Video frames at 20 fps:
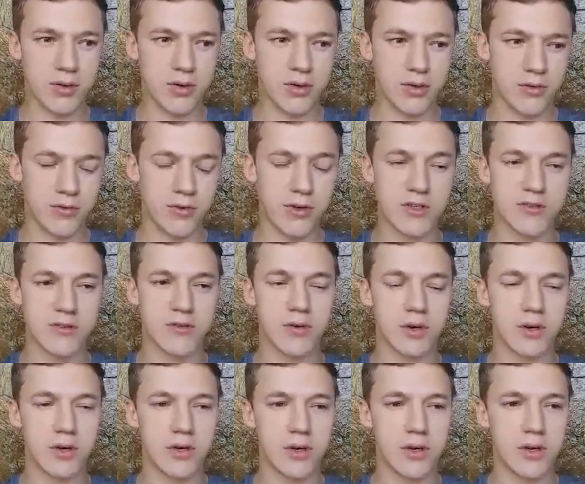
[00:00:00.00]
on the first
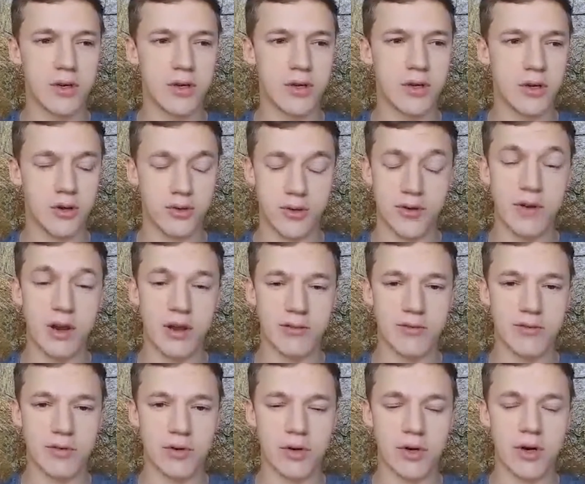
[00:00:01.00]
floor, on the
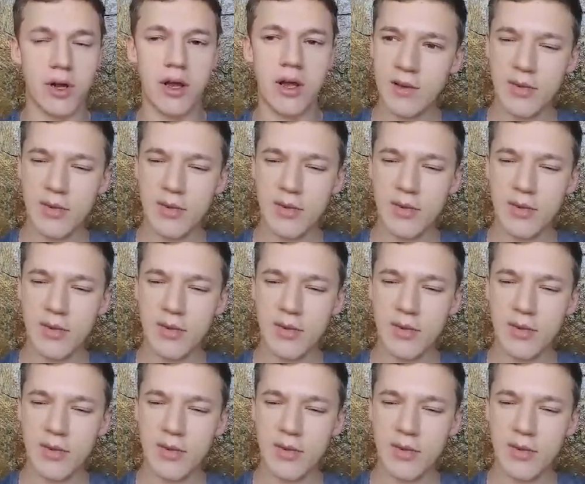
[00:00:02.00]
ground floor.